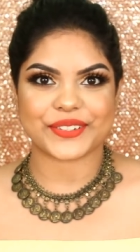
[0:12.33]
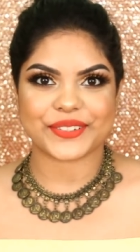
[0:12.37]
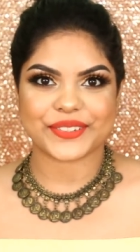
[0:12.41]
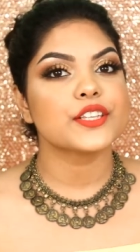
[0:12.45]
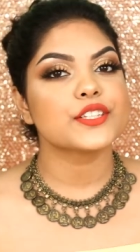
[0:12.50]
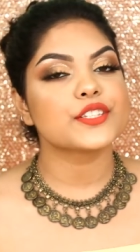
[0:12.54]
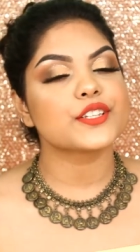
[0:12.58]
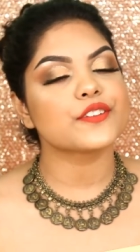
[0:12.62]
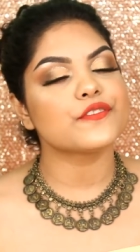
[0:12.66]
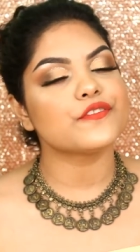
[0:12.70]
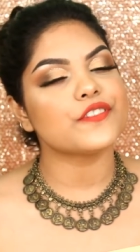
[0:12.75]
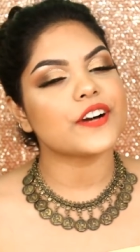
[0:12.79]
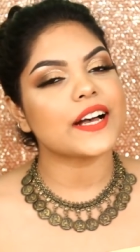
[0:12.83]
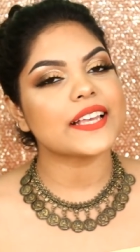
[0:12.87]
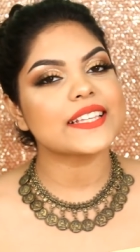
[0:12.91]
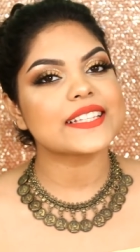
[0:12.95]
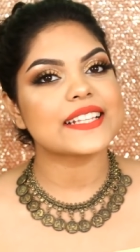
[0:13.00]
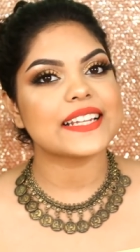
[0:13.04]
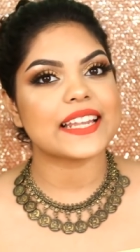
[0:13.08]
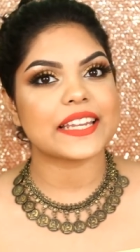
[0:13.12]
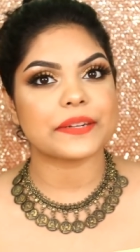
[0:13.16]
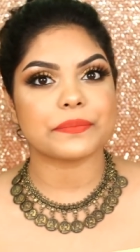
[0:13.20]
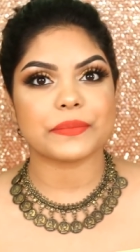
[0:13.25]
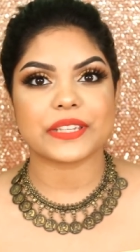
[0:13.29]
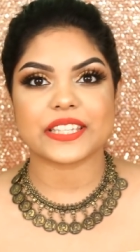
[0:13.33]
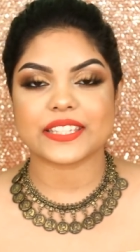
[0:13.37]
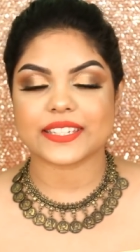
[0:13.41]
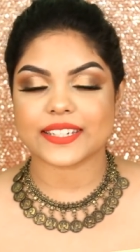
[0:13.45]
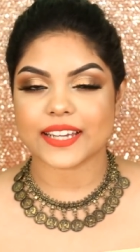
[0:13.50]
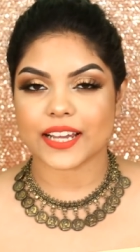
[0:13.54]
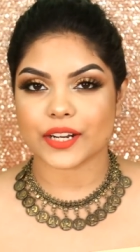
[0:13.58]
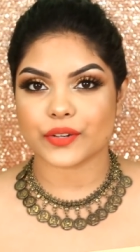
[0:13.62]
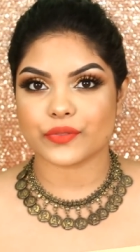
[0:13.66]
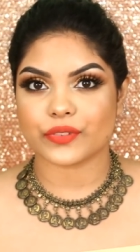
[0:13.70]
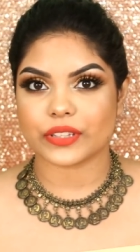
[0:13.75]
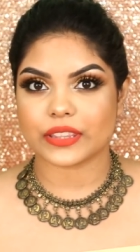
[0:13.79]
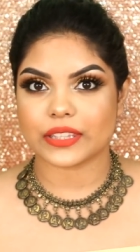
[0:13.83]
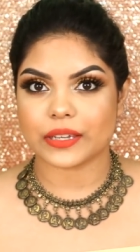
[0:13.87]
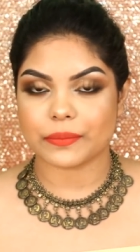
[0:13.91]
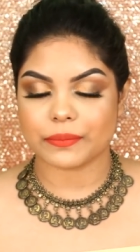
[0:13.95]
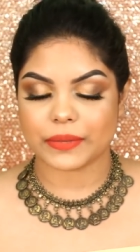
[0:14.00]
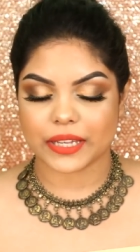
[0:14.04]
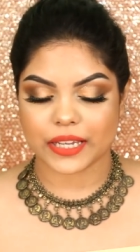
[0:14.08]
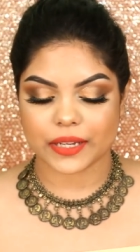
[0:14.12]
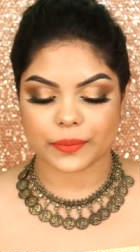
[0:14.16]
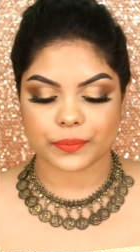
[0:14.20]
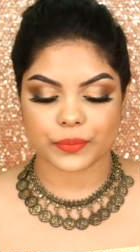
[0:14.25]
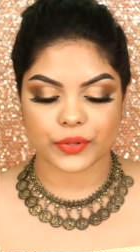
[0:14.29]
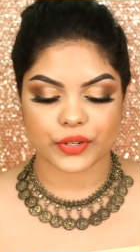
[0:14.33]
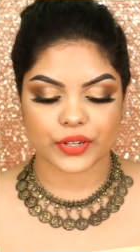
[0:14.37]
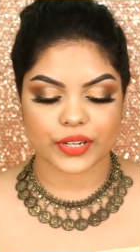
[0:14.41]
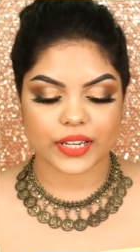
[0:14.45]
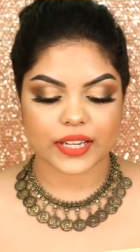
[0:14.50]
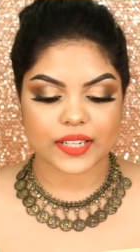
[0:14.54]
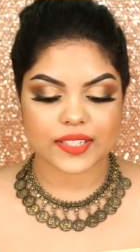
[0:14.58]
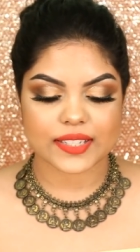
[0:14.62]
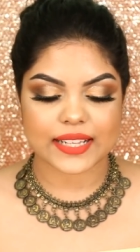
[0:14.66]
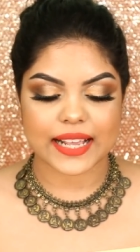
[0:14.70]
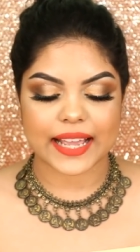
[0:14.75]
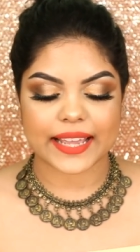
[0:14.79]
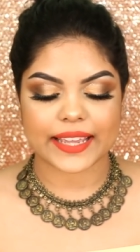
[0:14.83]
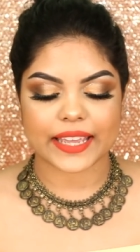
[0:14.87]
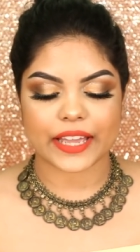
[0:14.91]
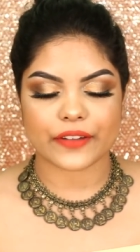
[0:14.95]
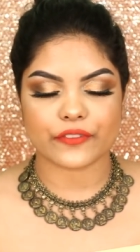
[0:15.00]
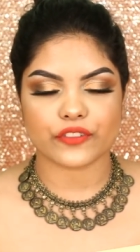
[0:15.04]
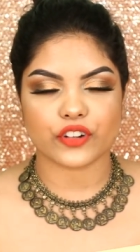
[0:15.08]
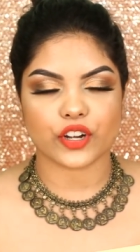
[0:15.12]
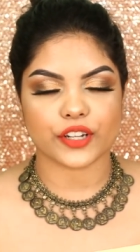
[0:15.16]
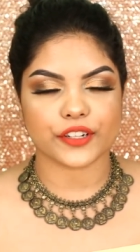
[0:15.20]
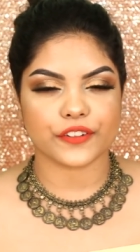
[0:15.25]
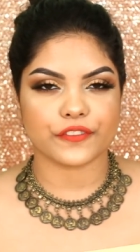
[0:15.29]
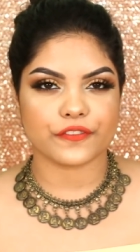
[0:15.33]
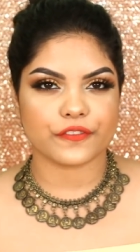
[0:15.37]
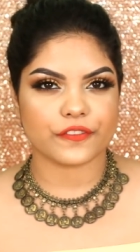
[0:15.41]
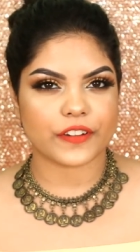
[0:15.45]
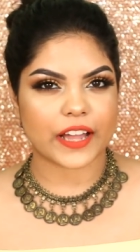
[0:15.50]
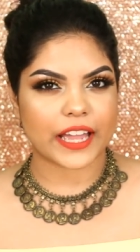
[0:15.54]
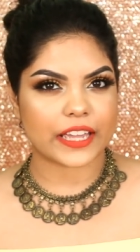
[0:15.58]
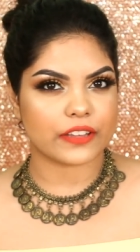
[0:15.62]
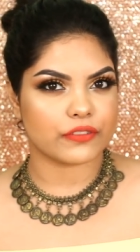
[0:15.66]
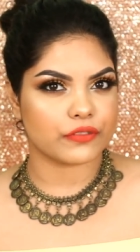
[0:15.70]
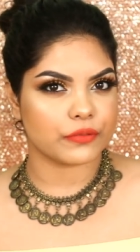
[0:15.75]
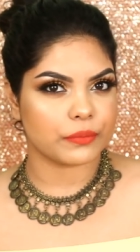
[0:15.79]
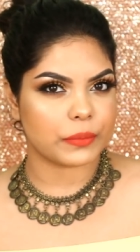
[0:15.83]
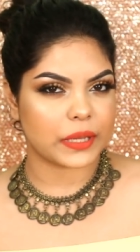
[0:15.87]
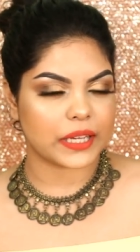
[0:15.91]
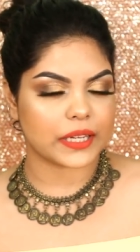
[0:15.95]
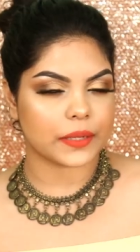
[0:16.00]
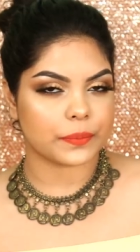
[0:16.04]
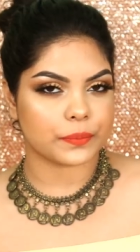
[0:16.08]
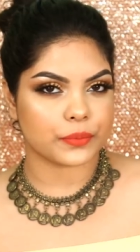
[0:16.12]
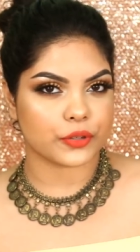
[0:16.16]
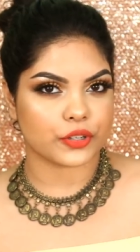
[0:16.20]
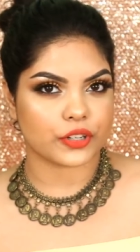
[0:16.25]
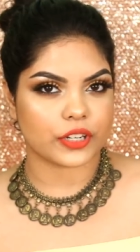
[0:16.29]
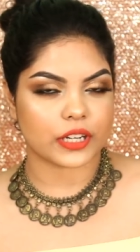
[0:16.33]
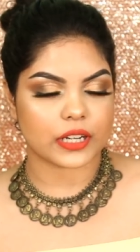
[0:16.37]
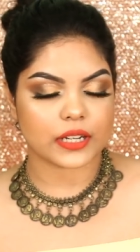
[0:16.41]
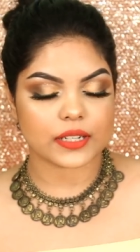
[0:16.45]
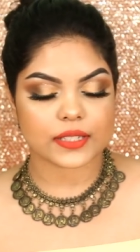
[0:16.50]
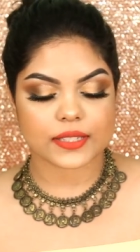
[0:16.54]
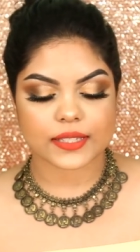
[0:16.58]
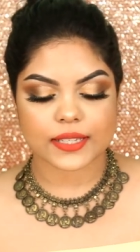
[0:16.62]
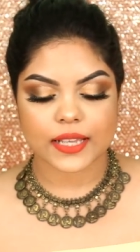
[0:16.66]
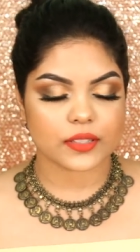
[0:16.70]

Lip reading: So first, let me start with the makeup products. I have got 5 makeup products.